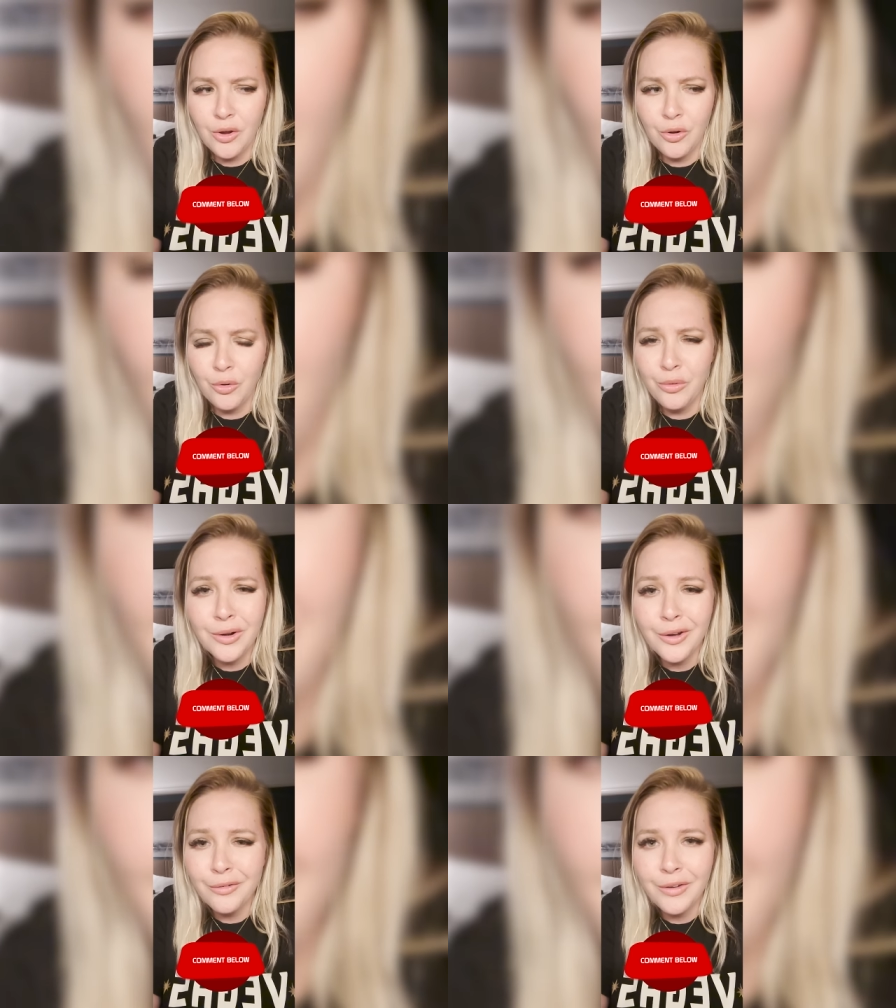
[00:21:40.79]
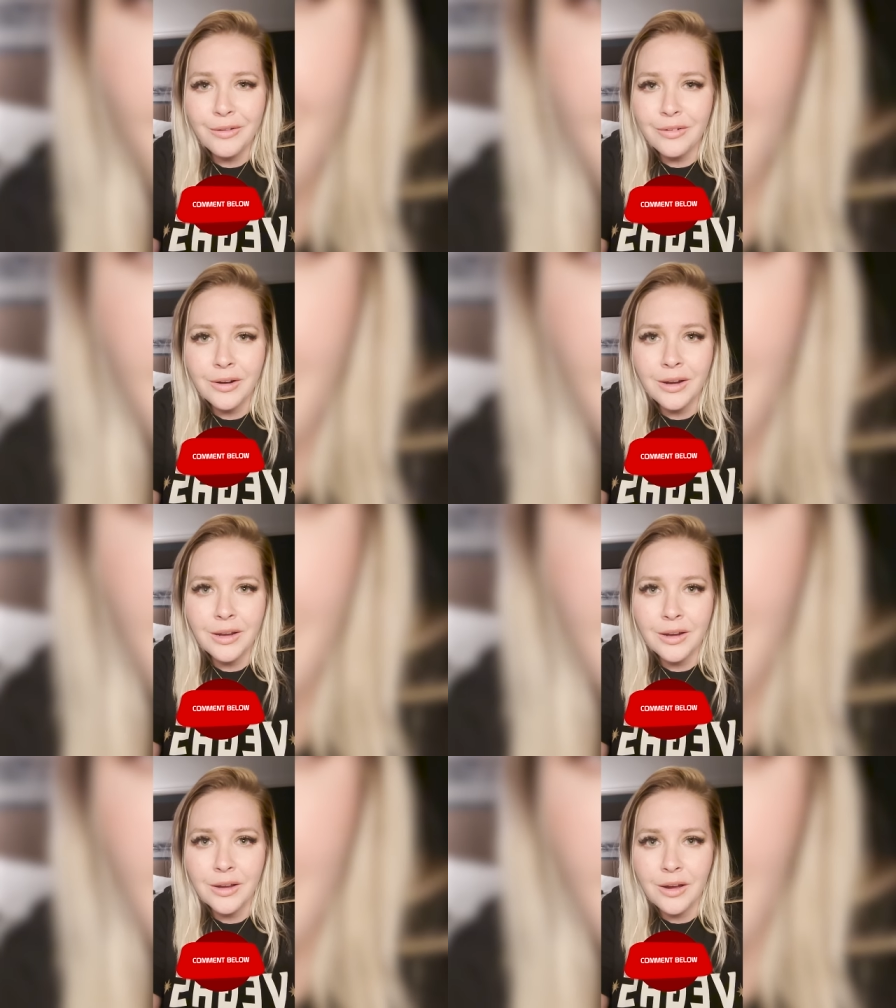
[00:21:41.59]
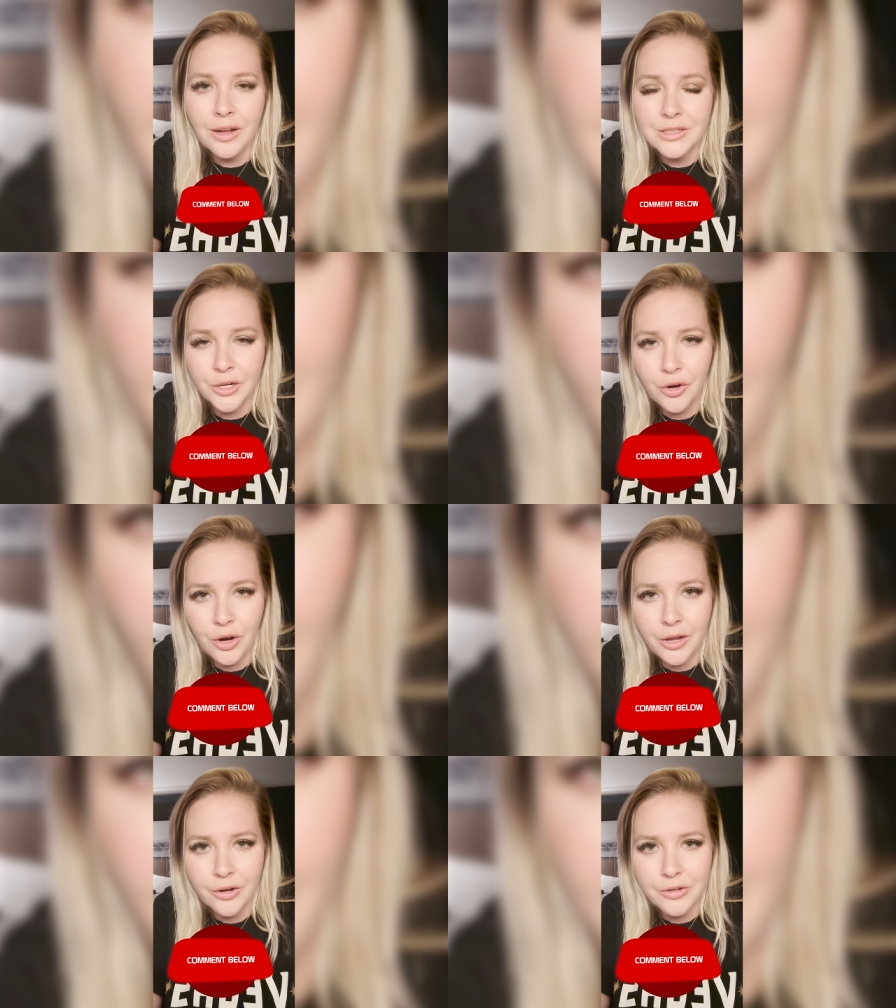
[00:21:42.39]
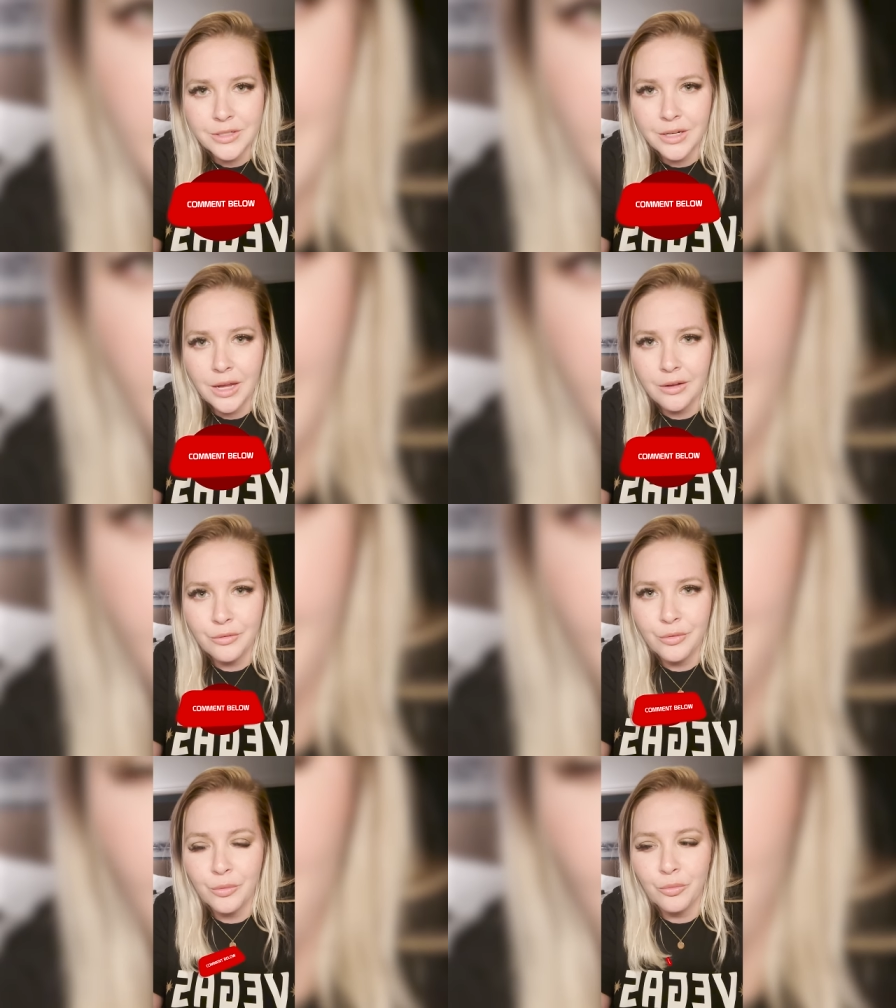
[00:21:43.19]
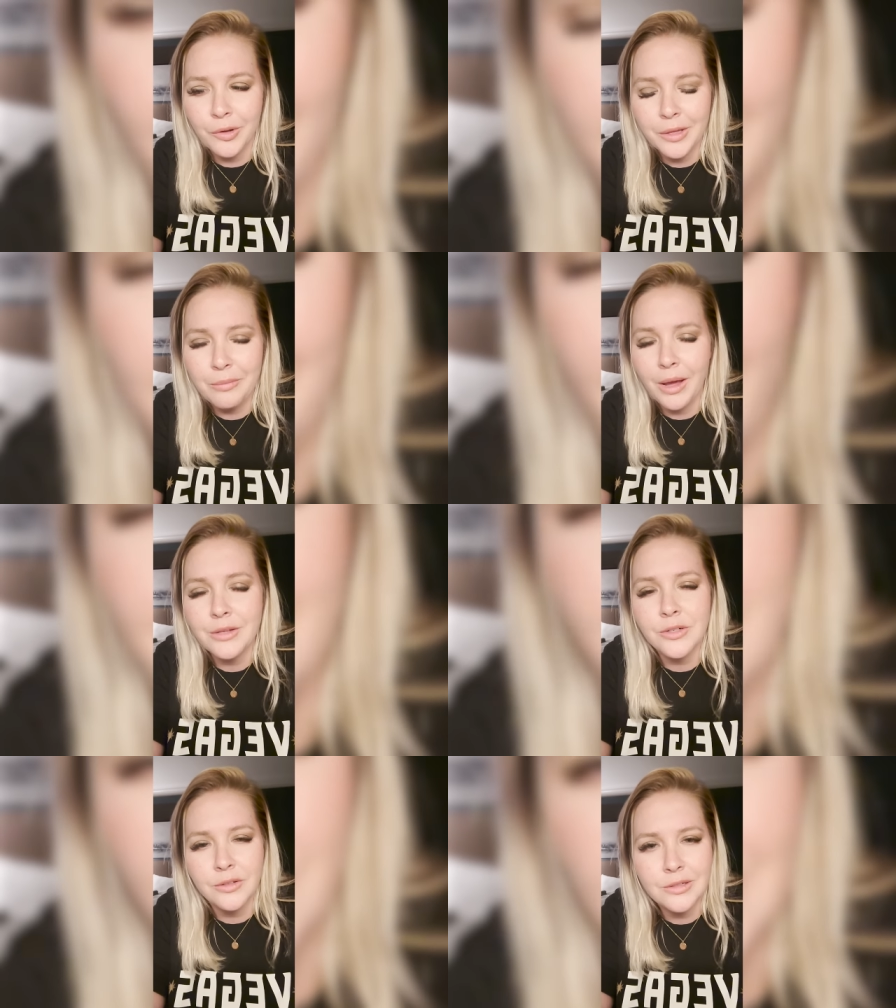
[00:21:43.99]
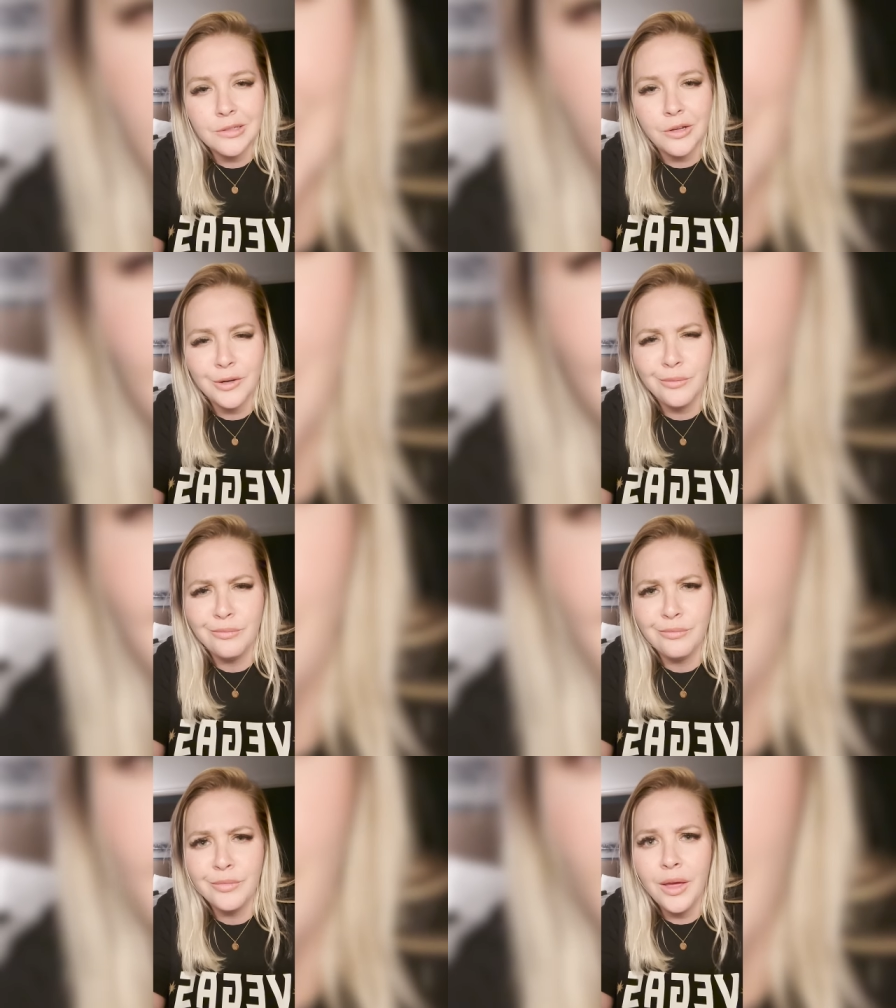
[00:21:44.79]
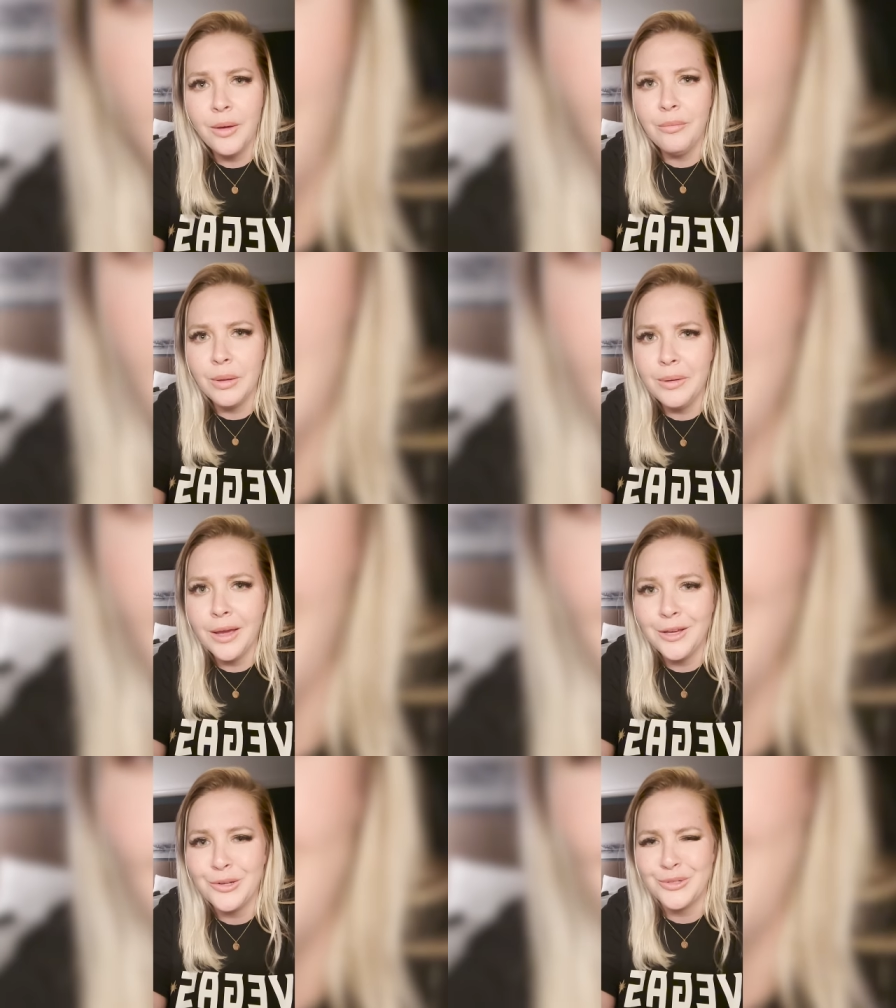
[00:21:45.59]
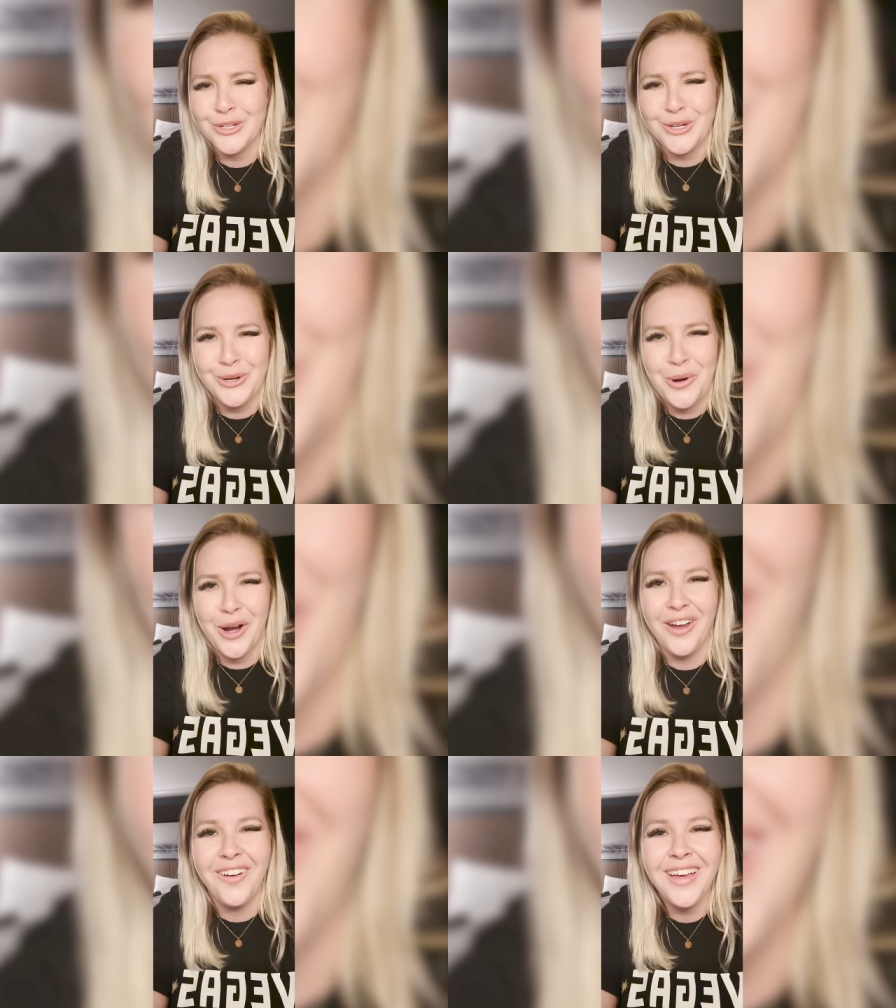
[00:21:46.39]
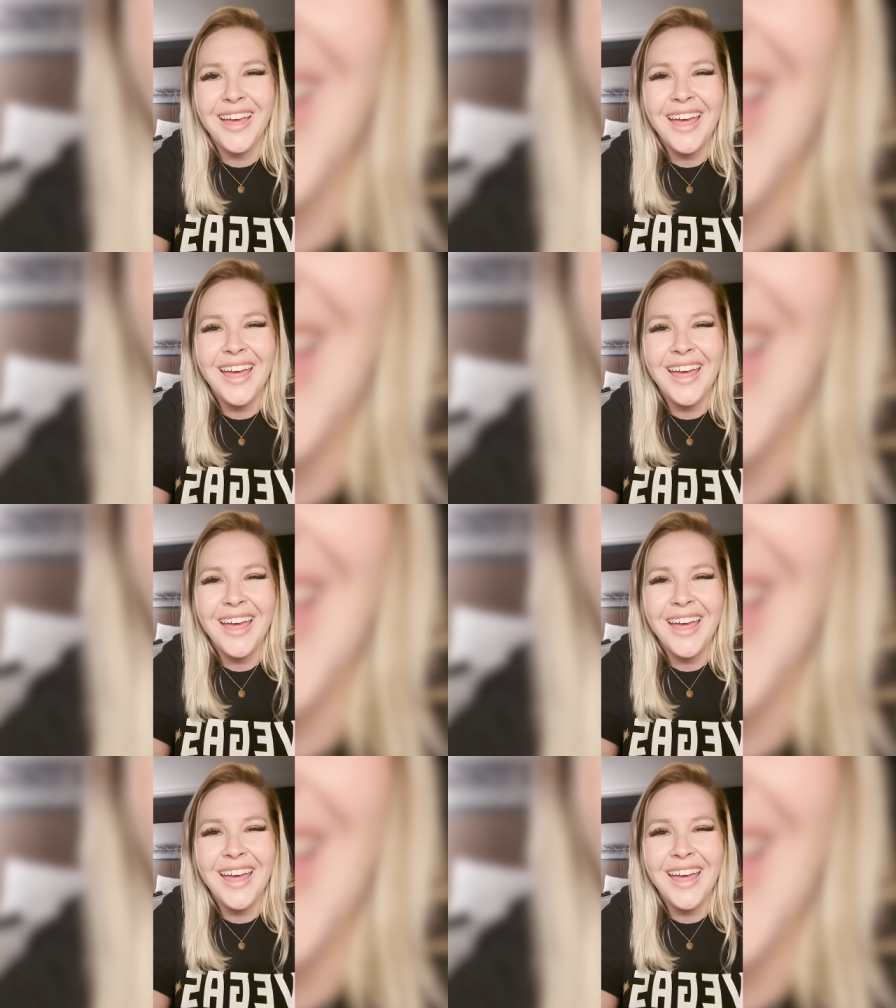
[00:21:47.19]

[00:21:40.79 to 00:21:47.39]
Who are your favorite content creators that have really mastered this look? Maybe I could use a tutorial.